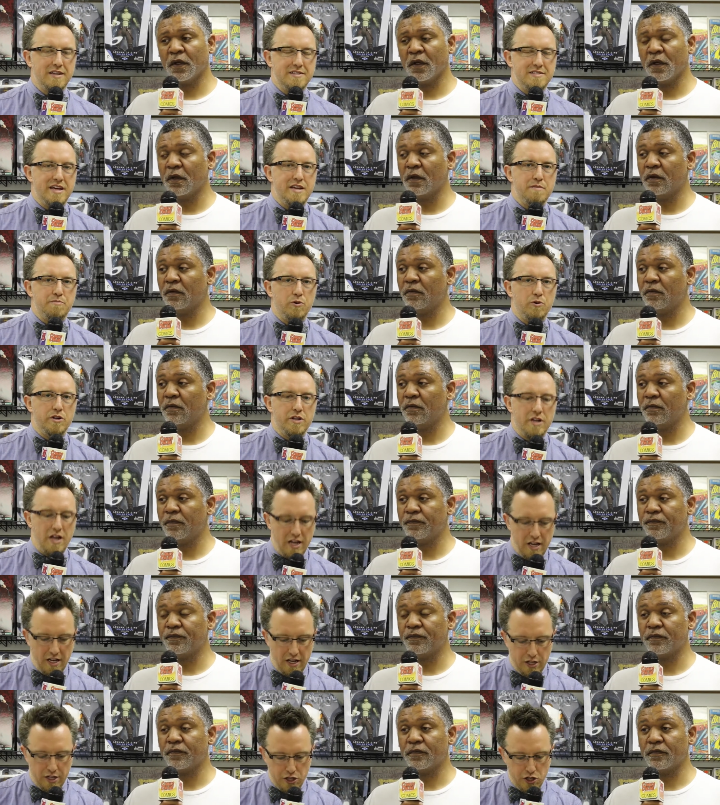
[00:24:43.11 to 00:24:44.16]
Speaker 1: It's not important.
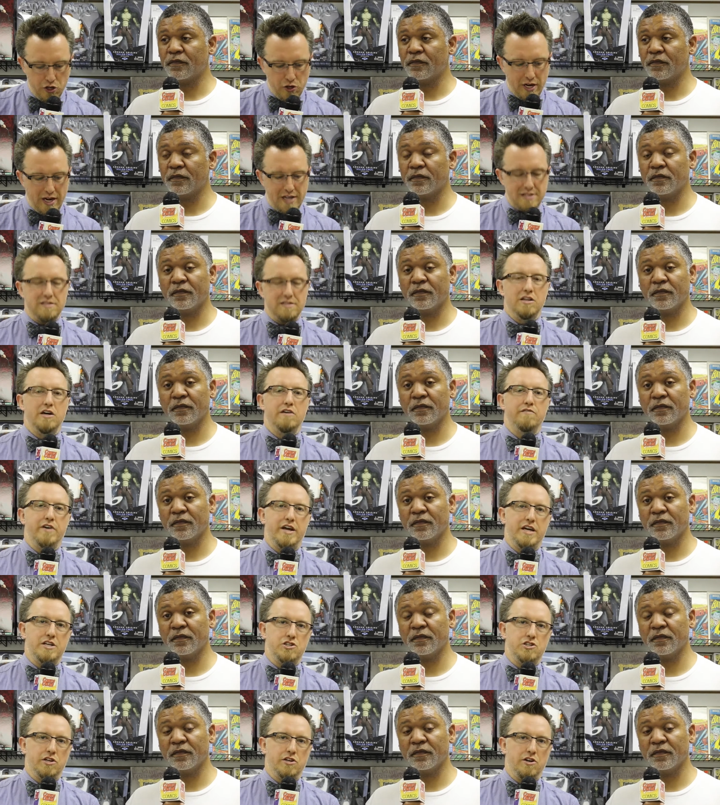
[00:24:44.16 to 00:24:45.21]
You guys love
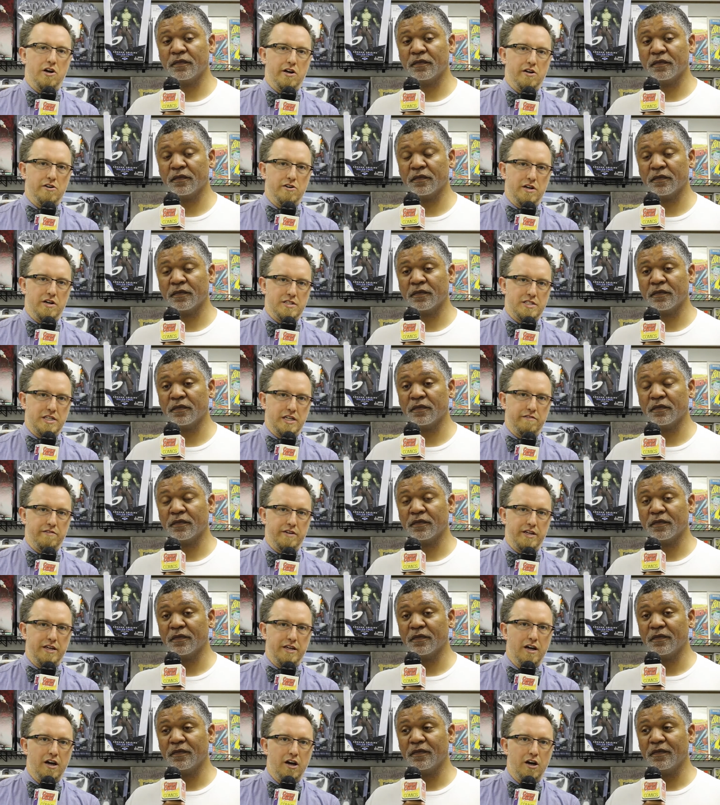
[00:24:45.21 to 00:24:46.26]
Agent Carter on
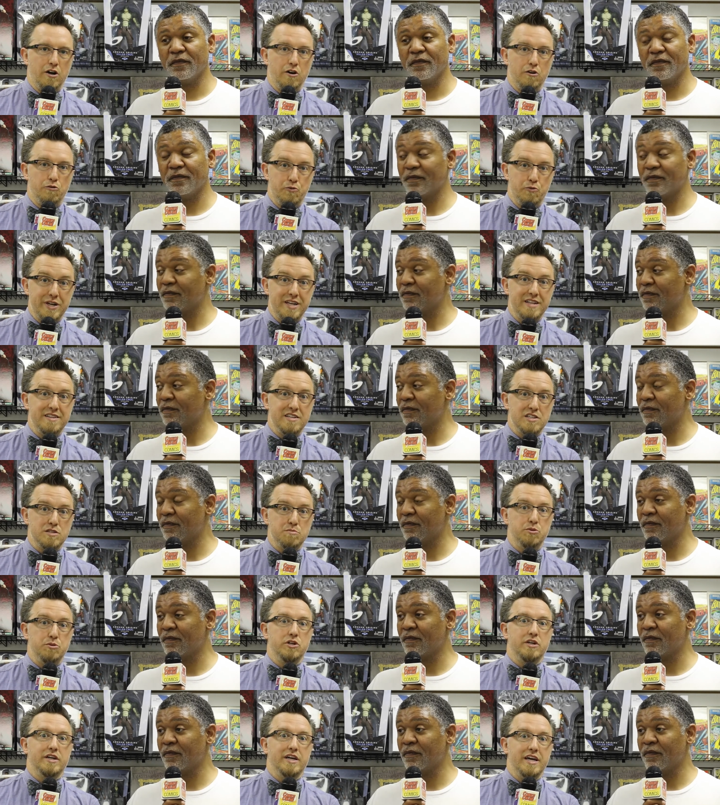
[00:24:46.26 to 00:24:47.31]
TV. Read this
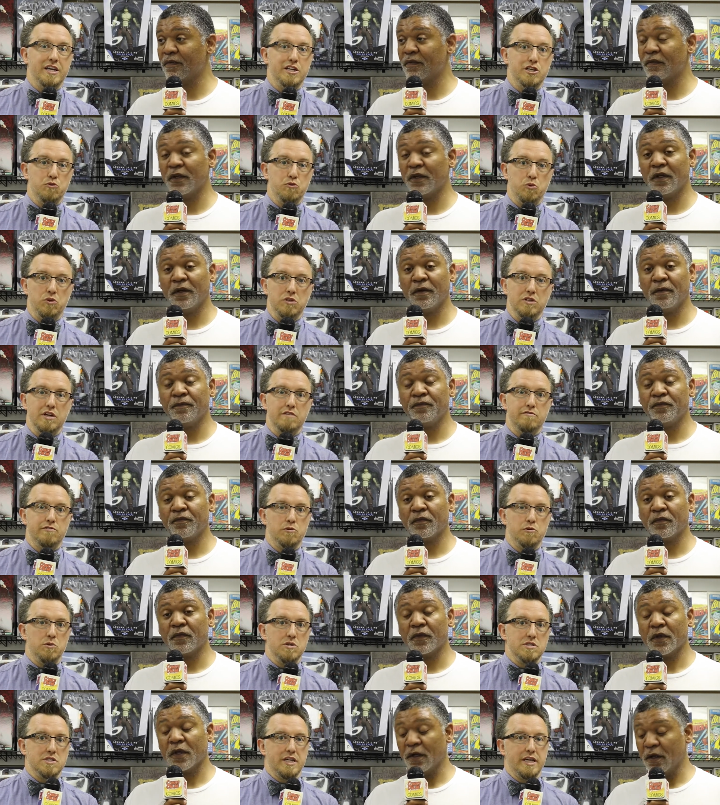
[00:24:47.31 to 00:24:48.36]
book, and you will love her
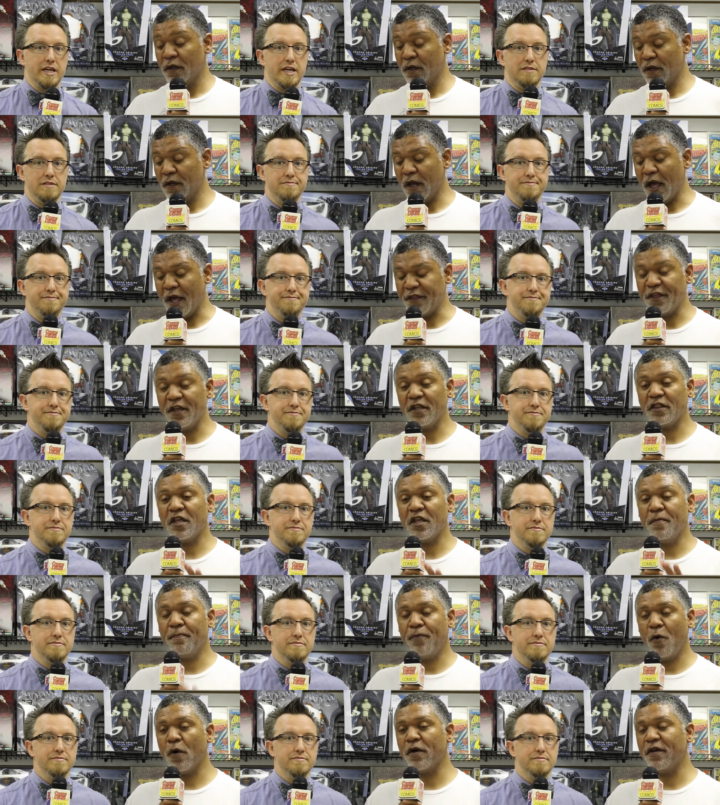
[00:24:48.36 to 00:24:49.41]
once again.
Speaker 2: I think the
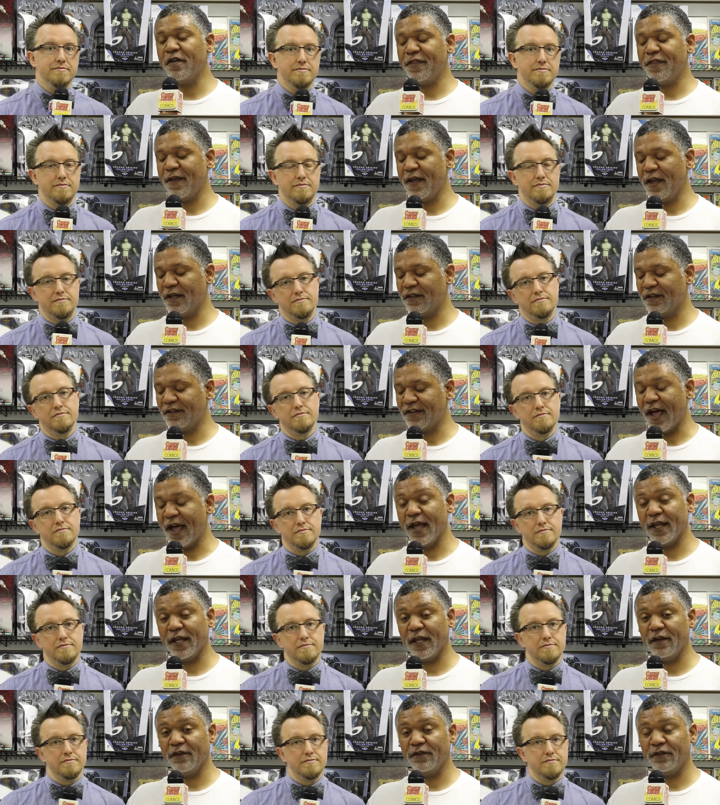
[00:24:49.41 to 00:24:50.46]
important thing, the
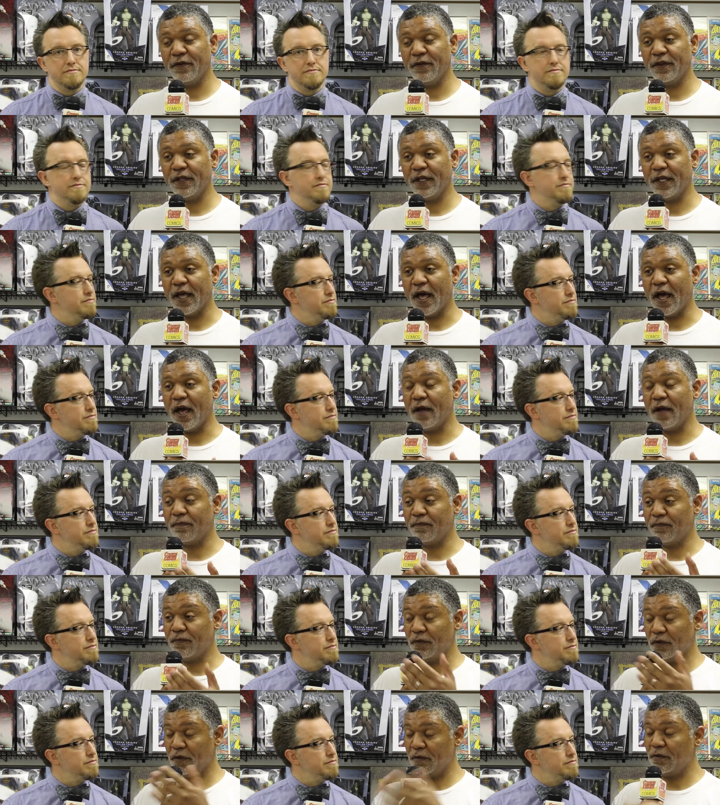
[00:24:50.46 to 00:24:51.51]
tie-in to the
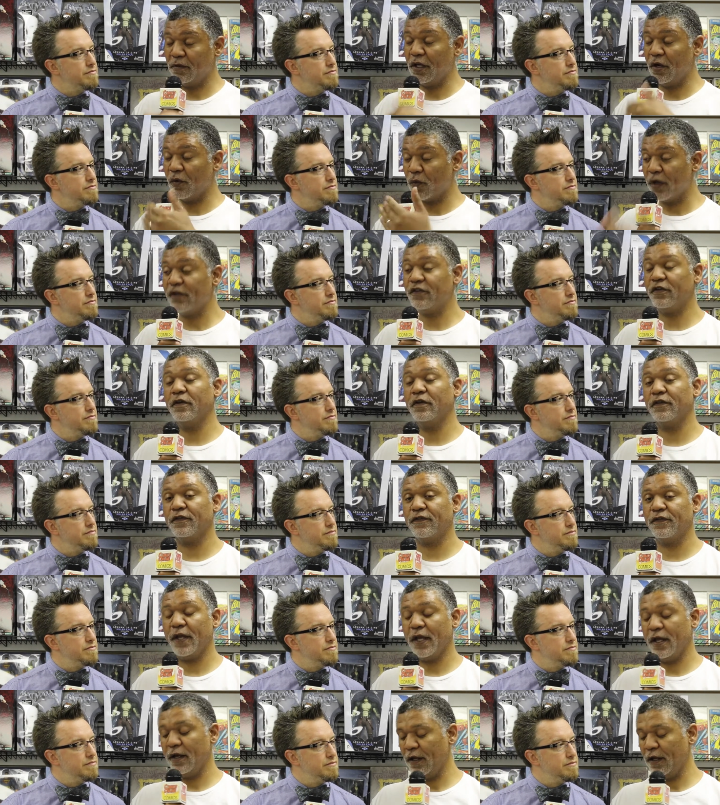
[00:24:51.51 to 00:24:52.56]
Original
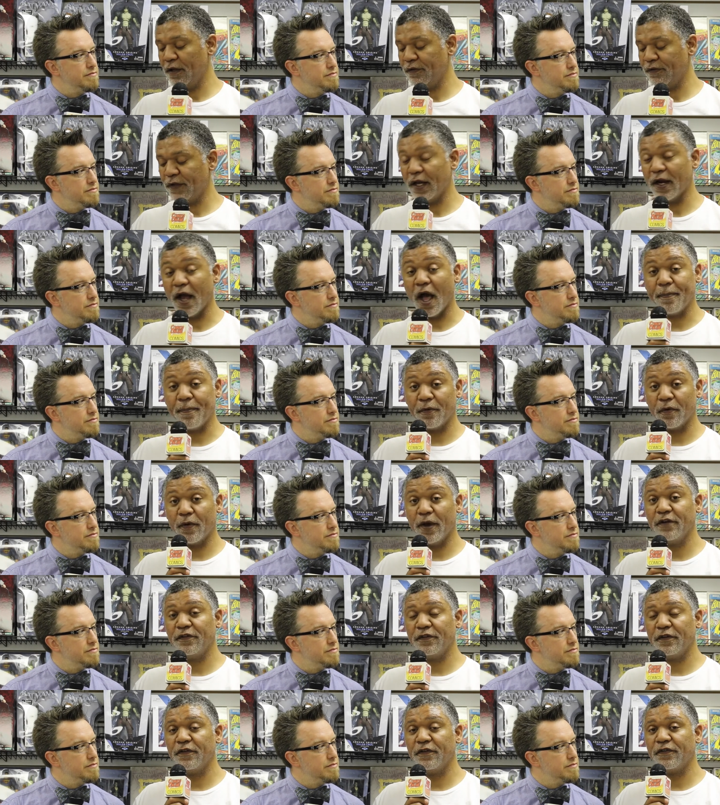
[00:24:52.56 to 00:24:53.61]
Sin, is that
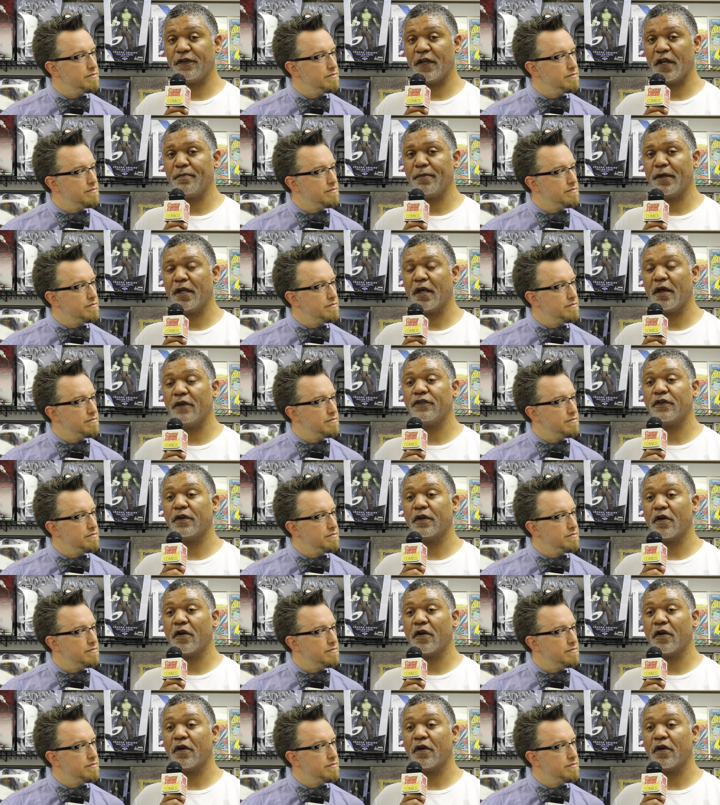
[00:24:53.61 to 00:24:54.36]
Operation Sin, because it